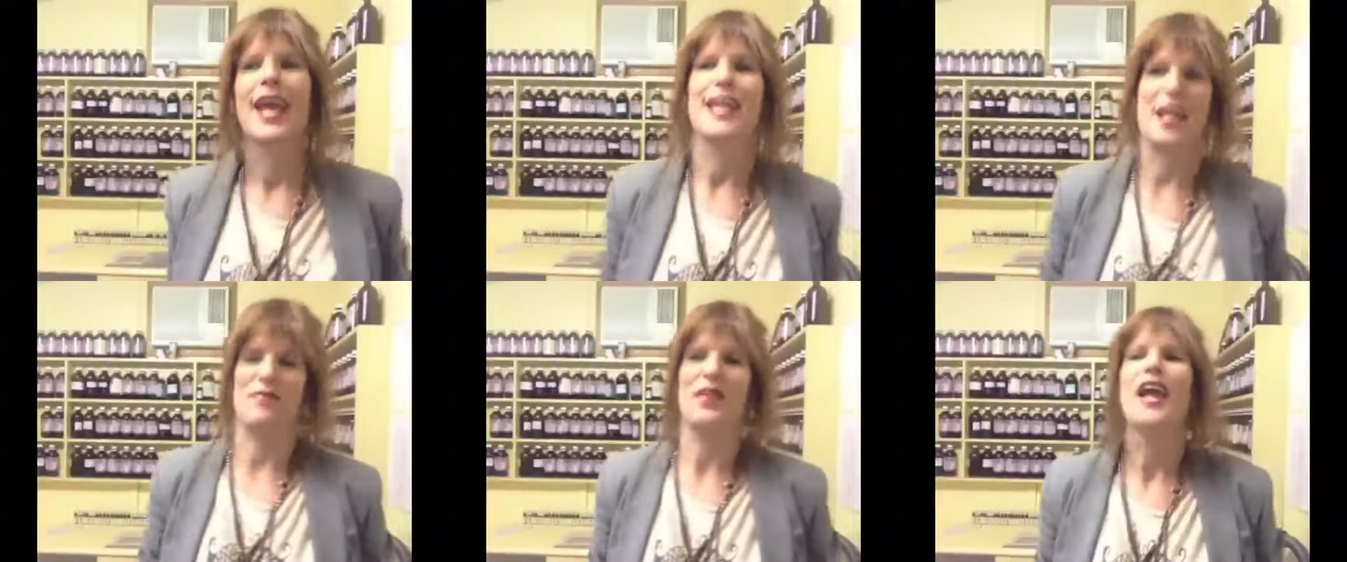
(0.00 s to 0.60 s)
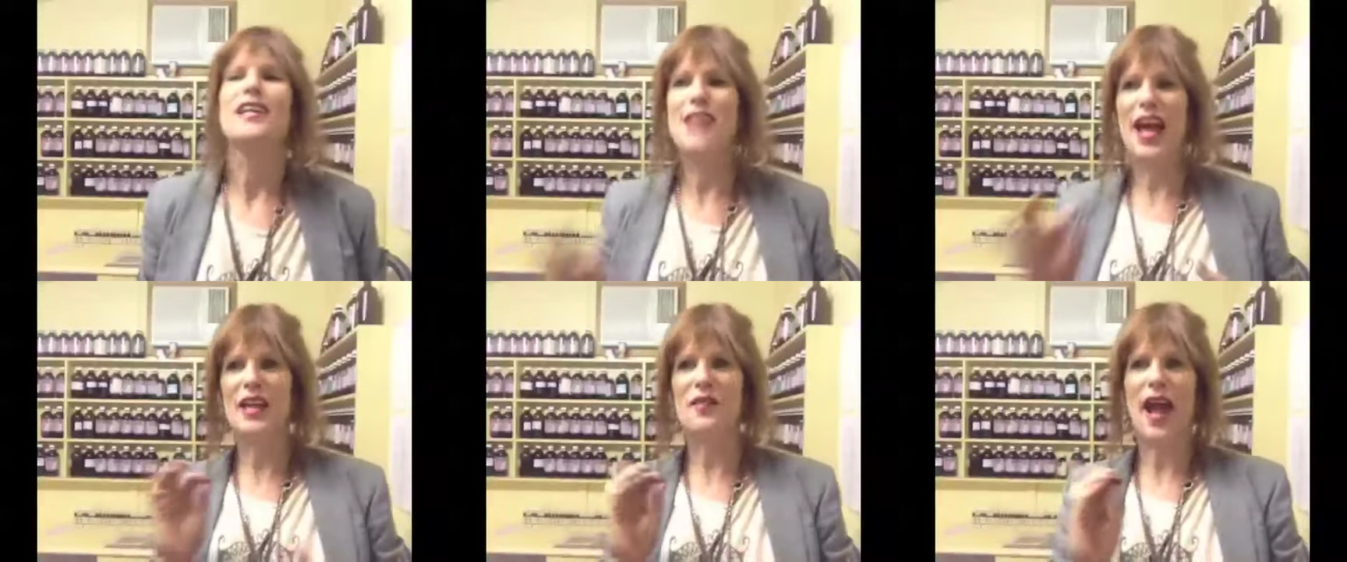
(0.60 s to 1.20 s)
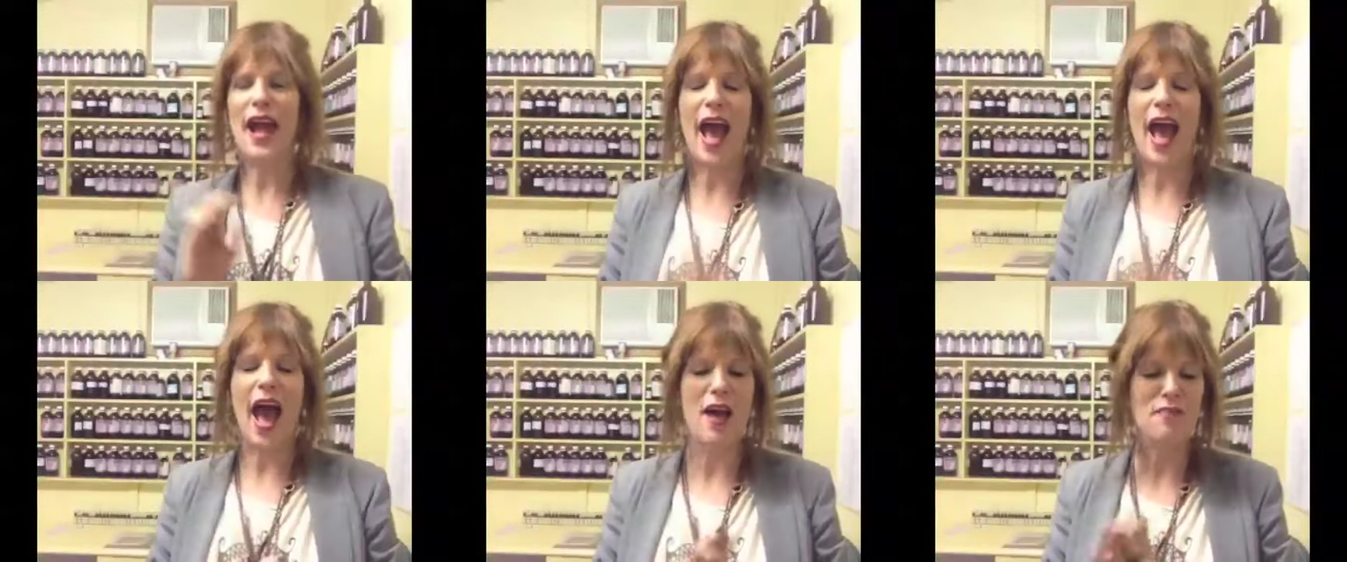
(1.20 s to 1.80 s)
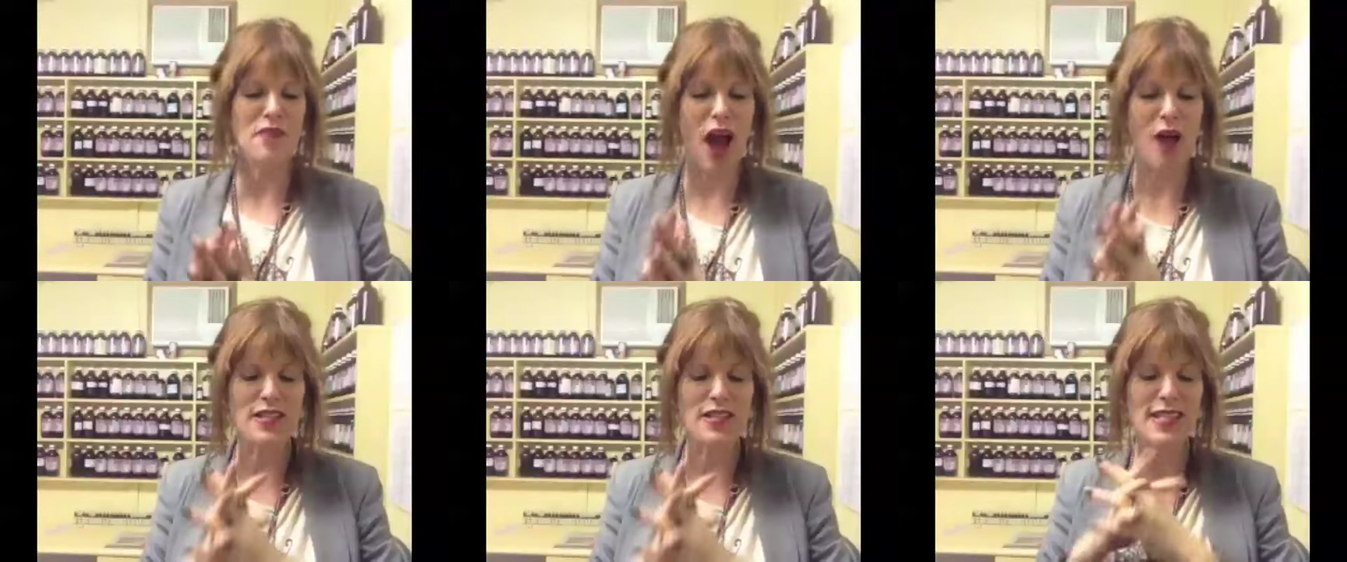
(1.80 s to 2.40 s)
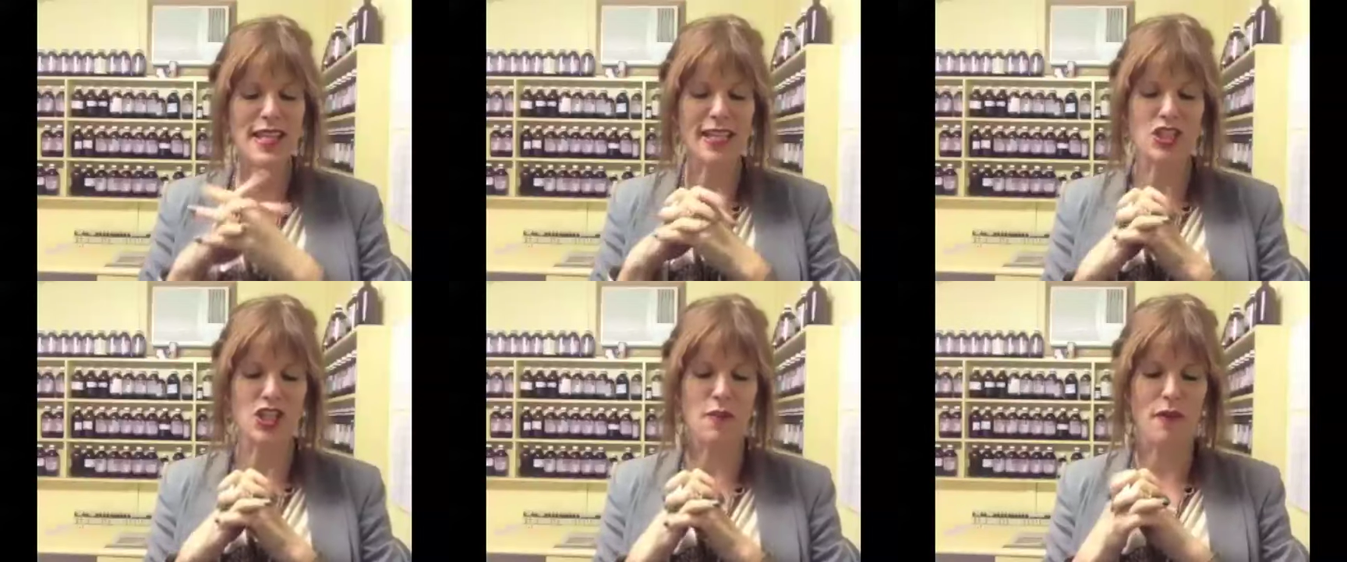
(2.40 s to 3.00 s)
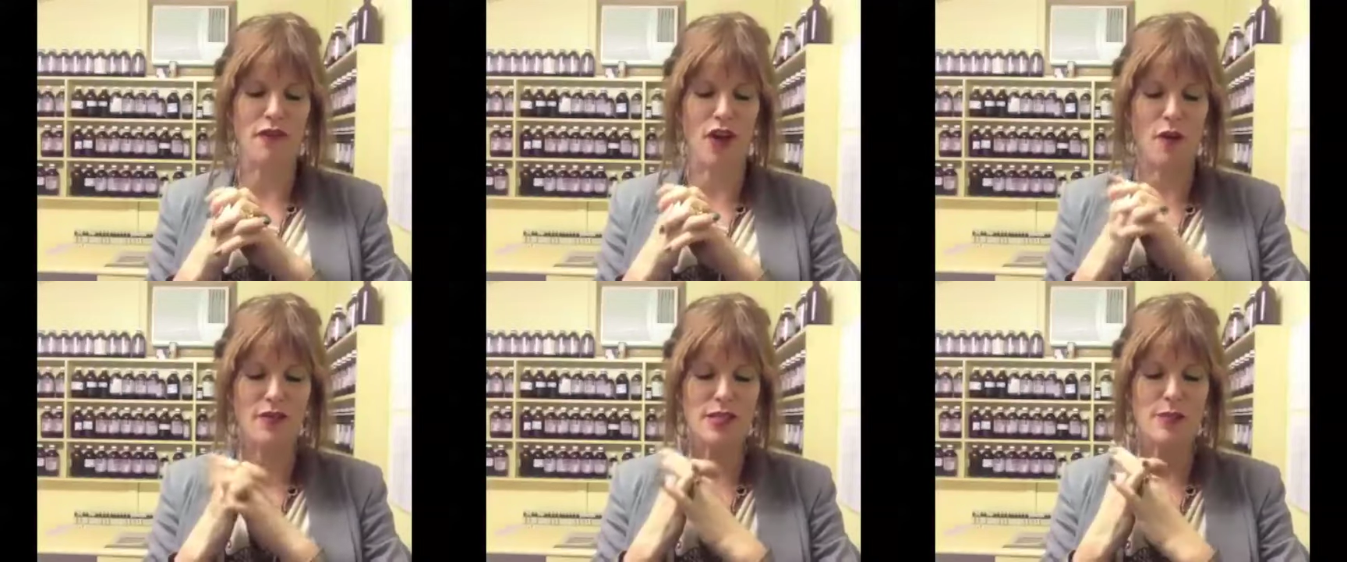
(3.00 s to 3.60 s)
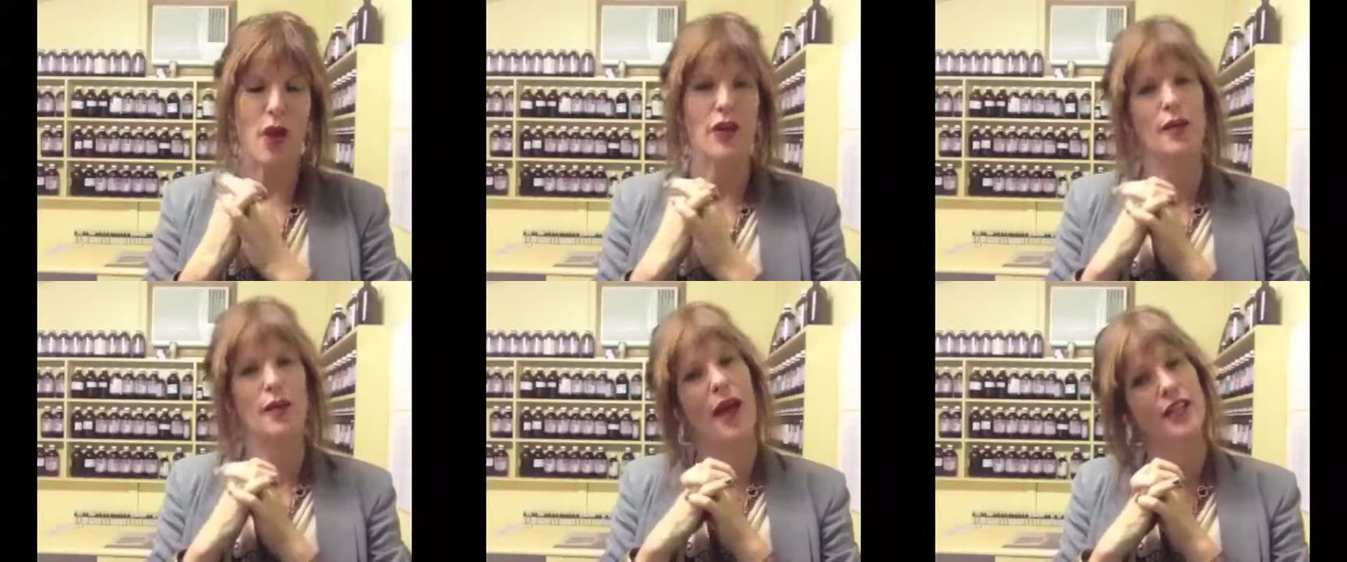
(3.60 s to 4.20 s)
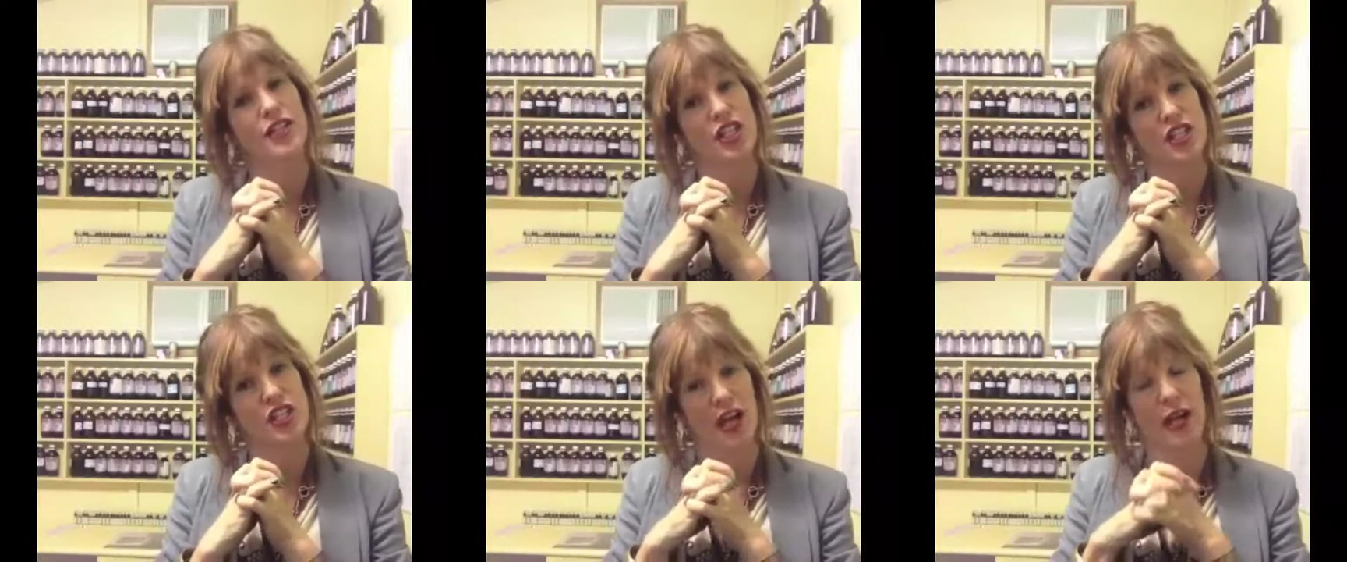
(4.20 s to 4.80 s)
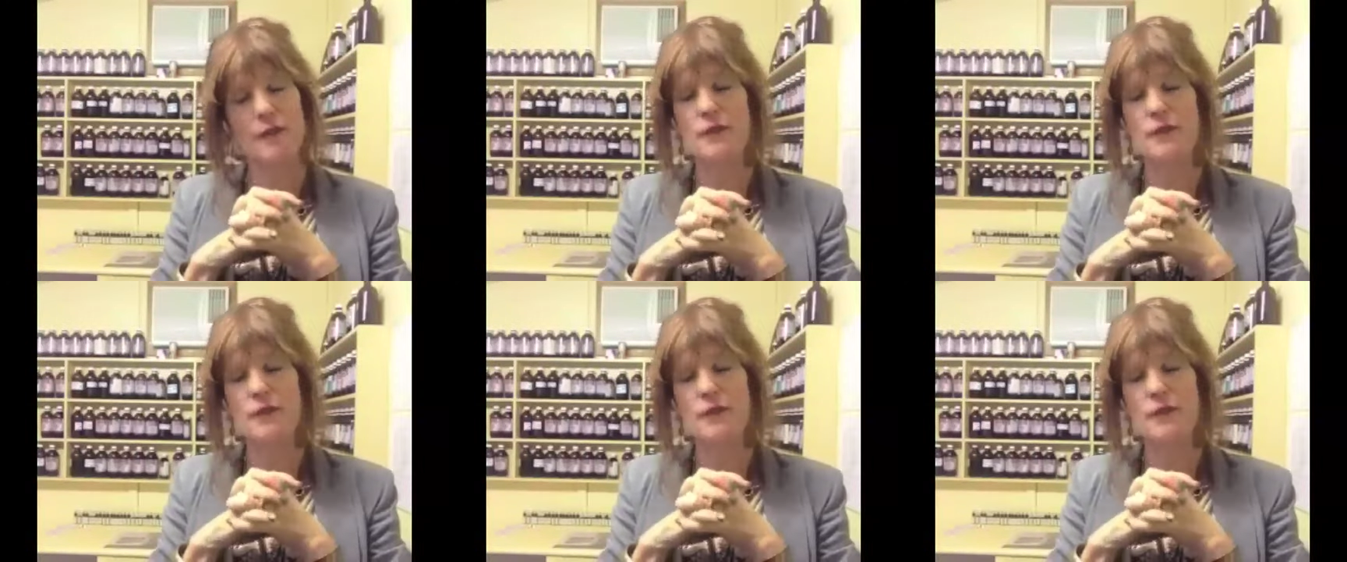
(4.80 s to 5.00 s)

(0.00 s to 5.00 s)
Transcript: Yeah. So anyway, I was thinking too before we've spoken about ginger